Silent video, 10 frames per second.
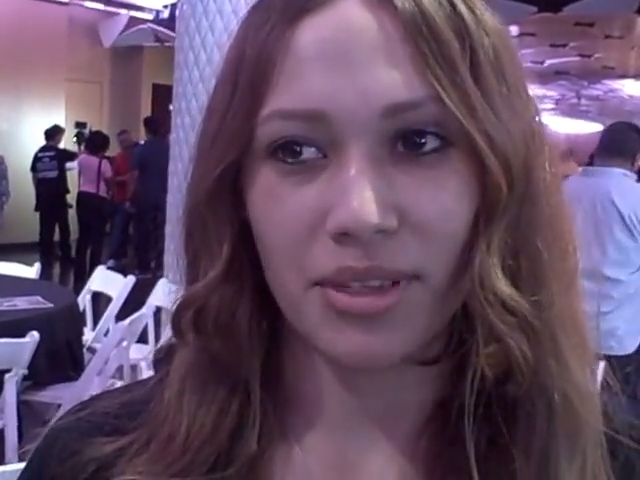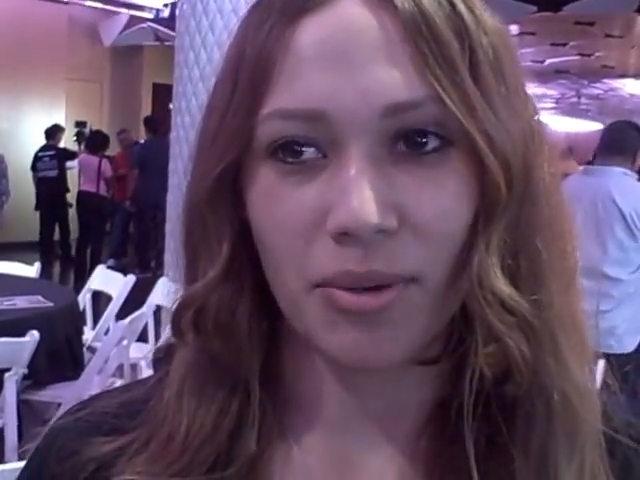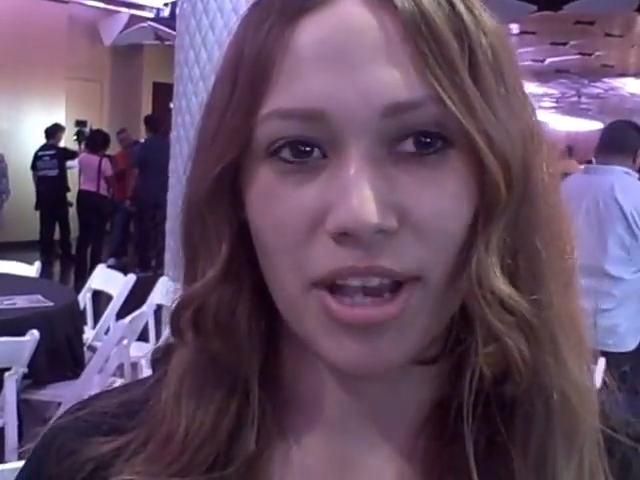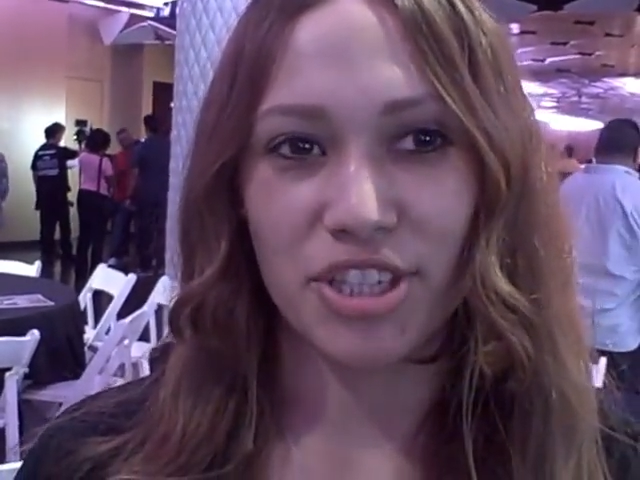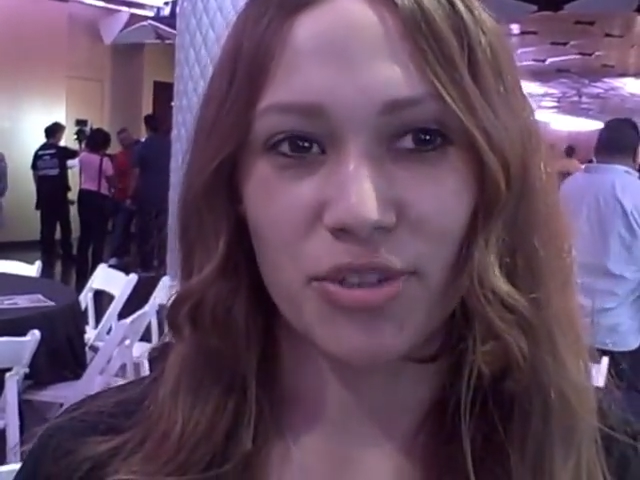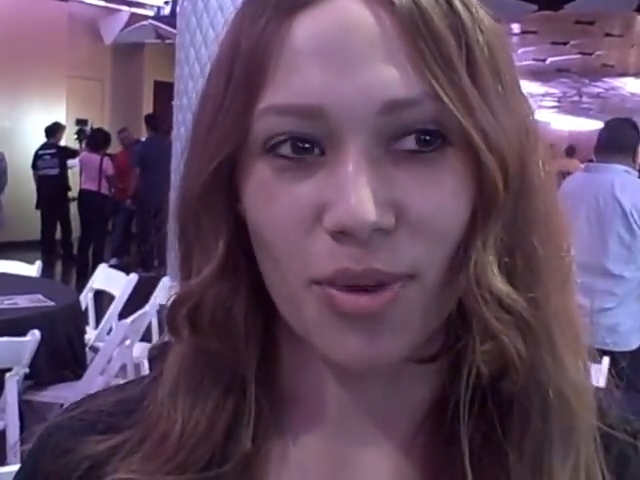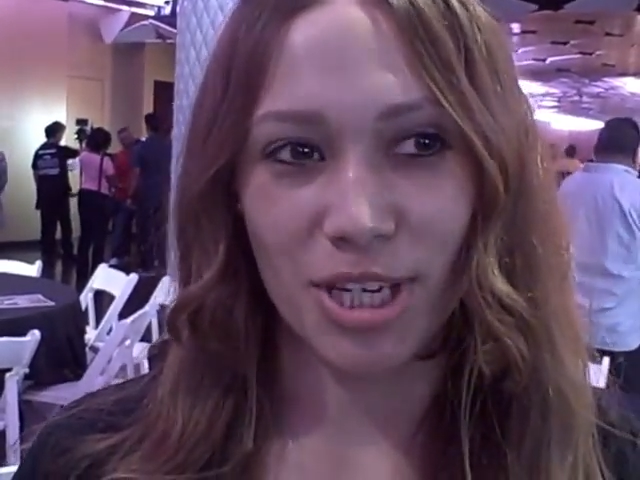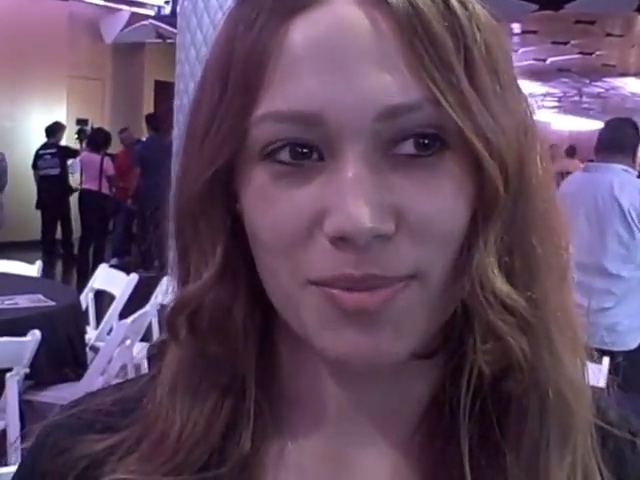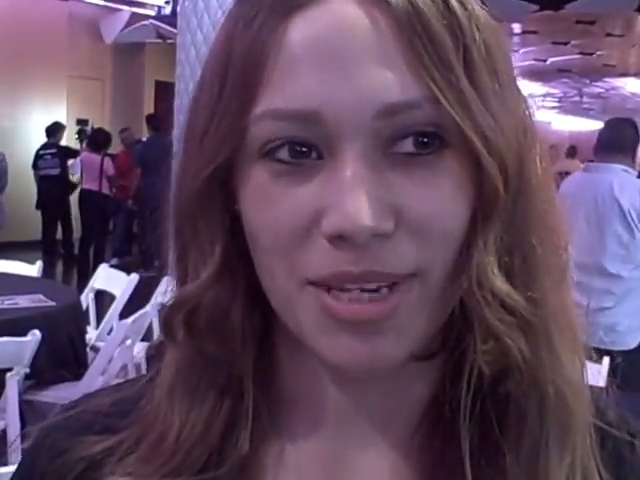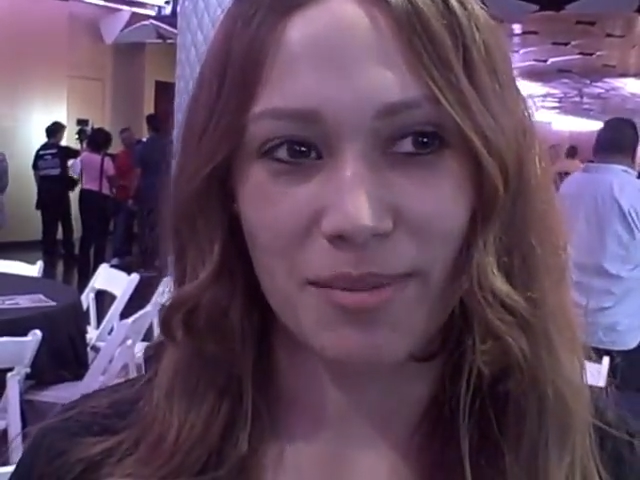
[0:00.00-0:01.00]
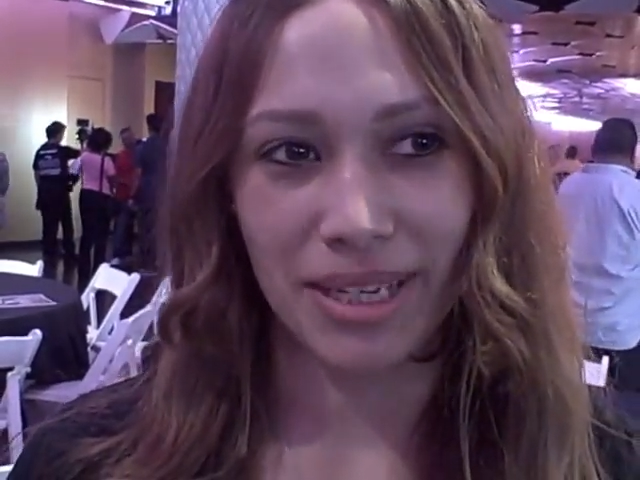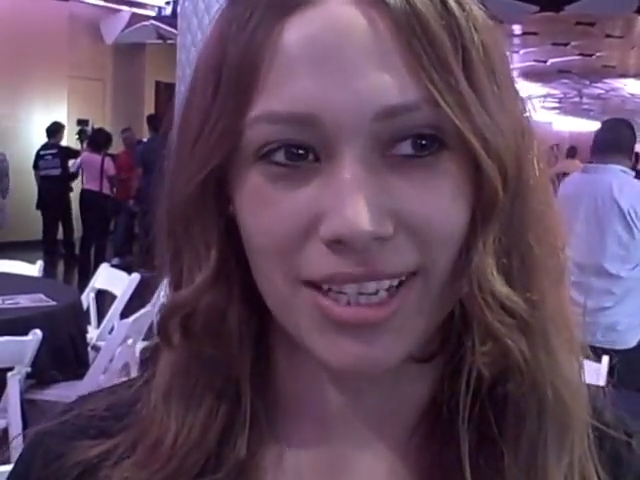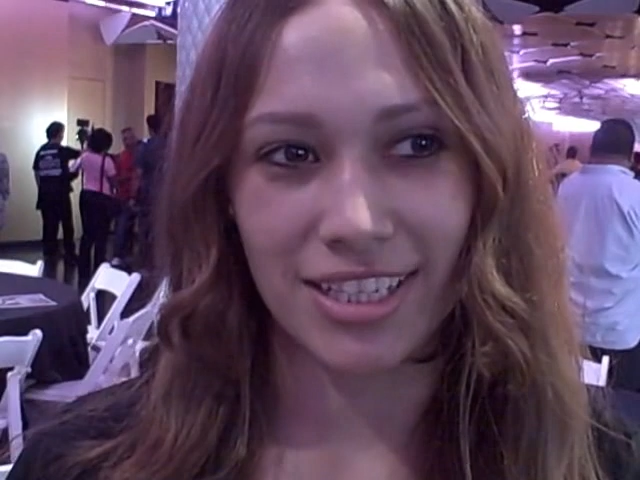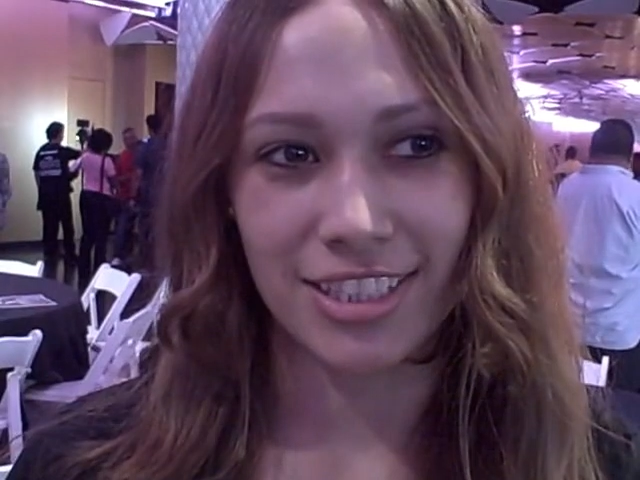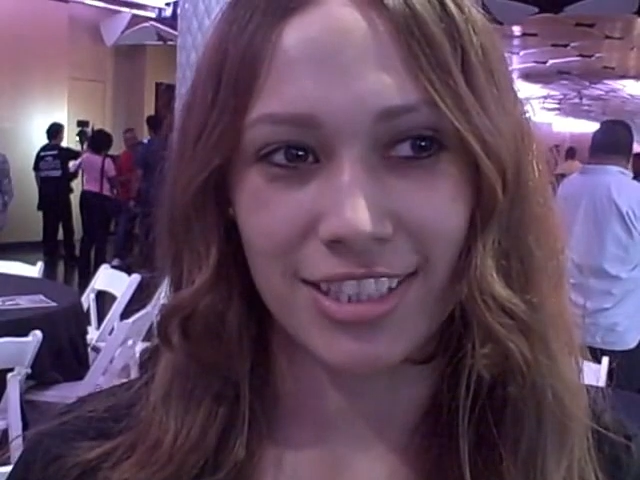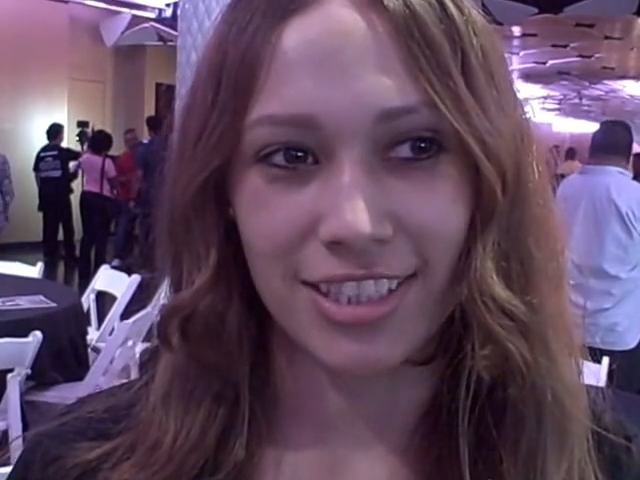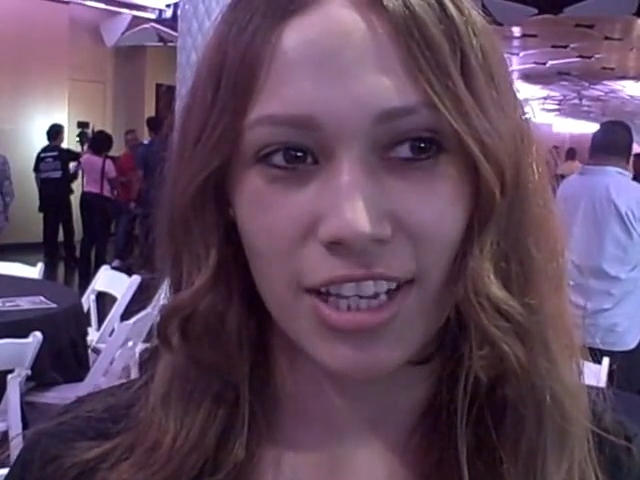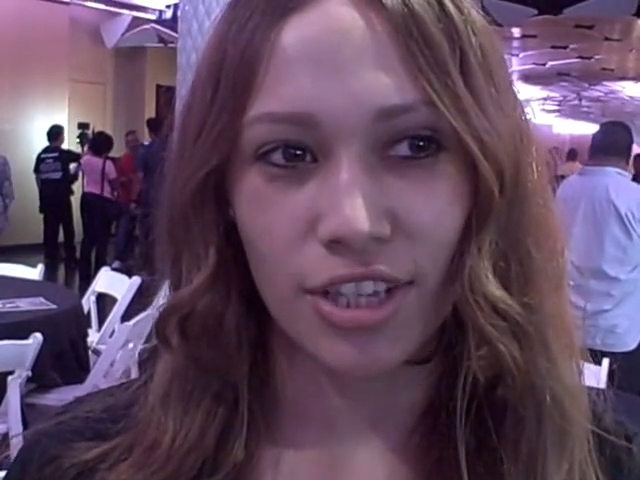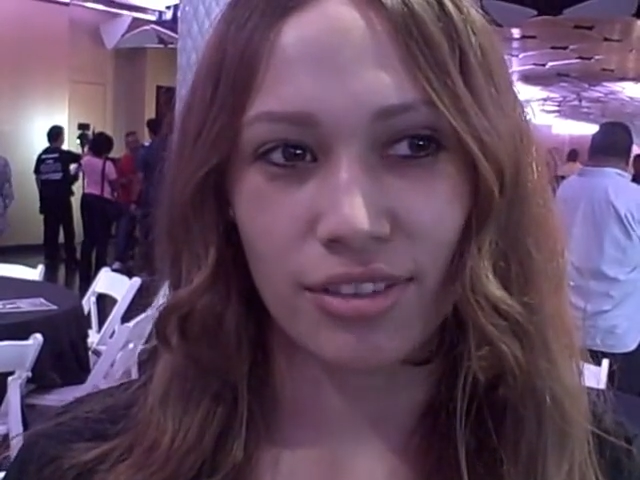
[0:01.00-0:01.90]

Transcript: Why you should watch me? Because